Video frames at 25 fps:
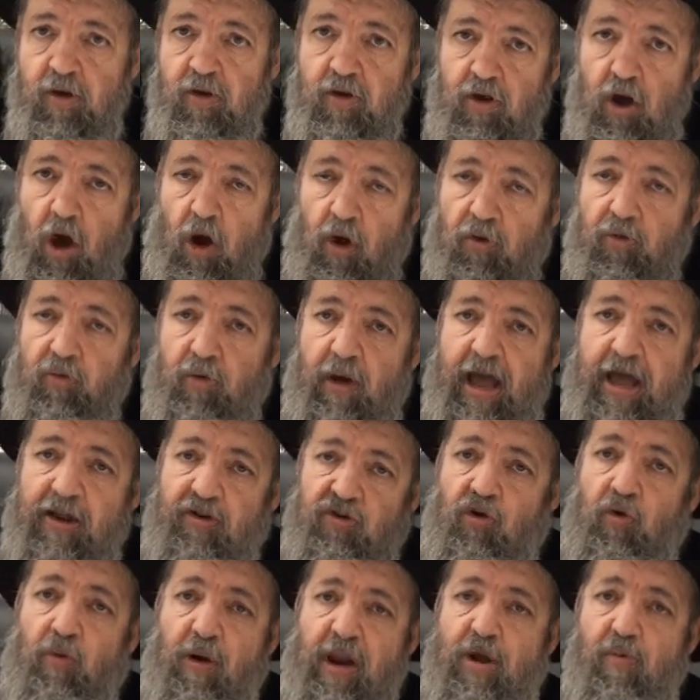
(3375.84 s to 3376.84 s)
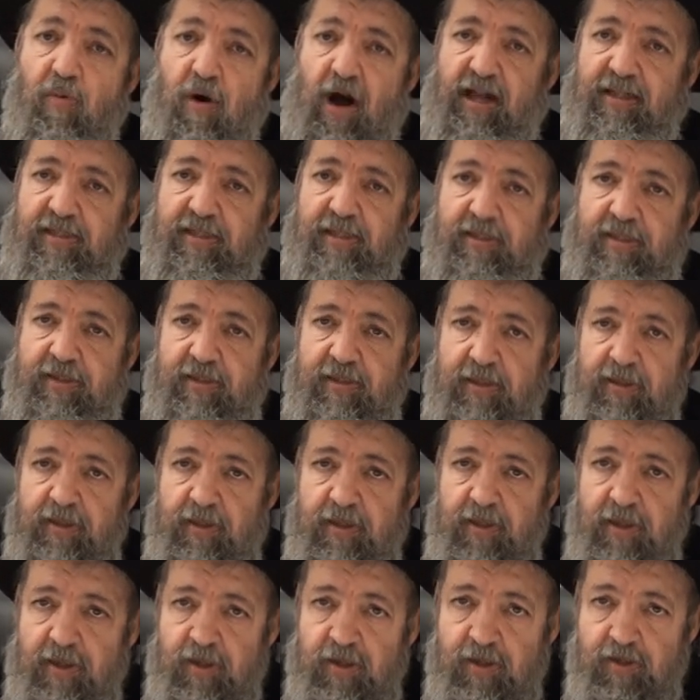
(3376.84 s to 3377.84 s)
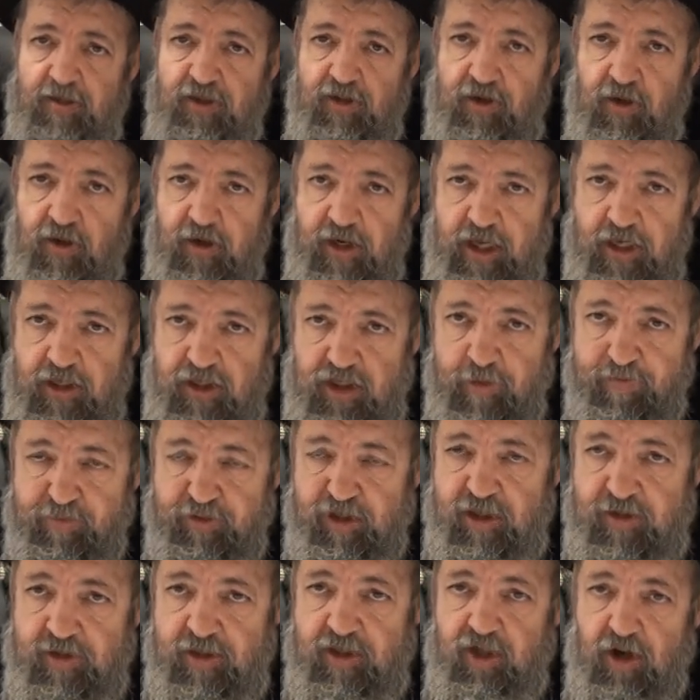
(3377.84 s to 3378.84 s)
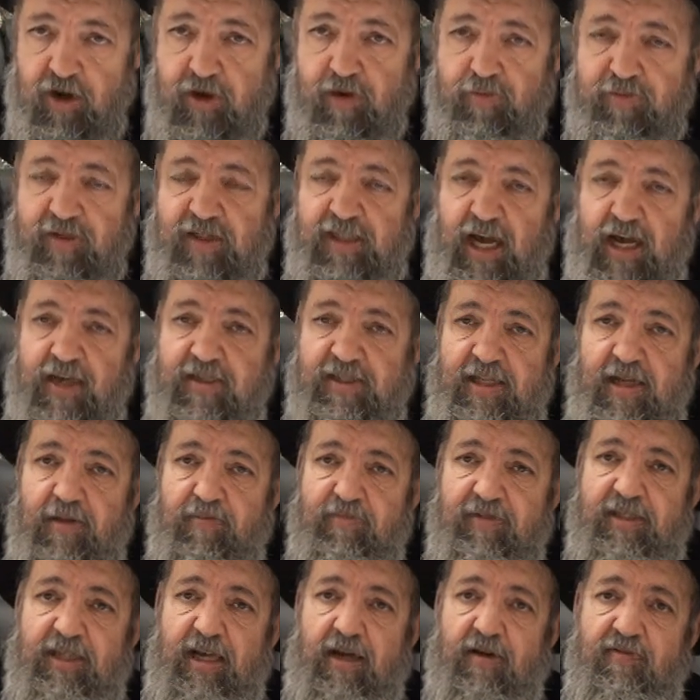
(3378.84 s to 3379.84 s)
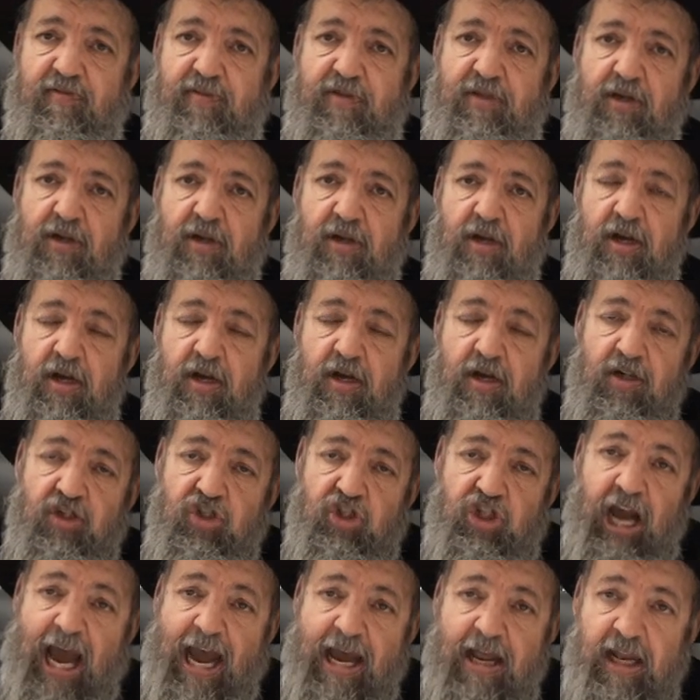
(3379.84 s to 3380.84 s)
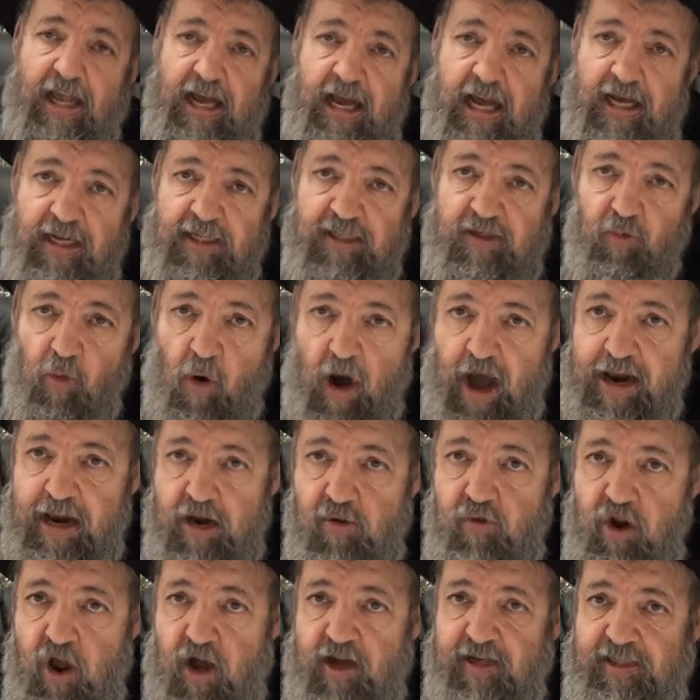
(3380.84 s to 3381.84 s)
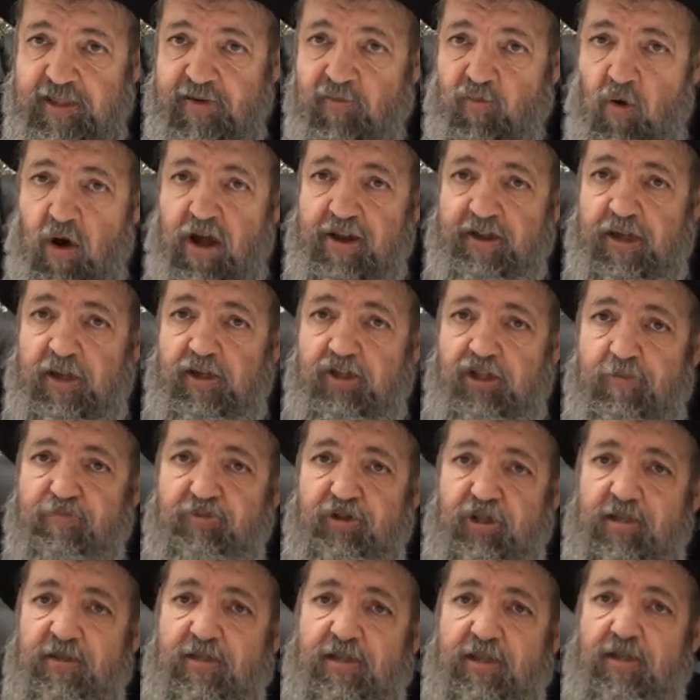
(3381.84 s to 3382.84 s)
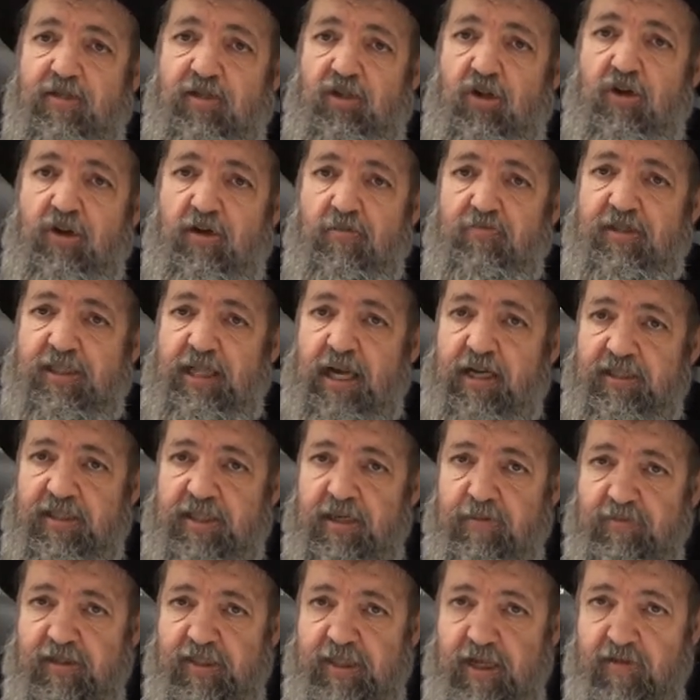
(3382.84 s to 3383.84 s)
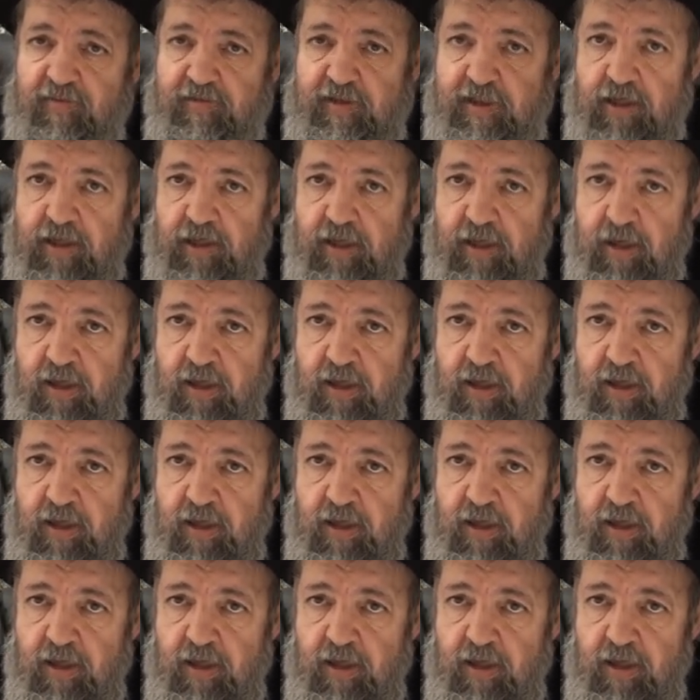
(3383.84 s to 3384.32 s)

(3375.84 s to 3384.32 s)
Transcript: Go and do what he wants. So the Egyptians circumcised themselves. Shaila is, why did Yosef want the Egyptians to circumcise themselves?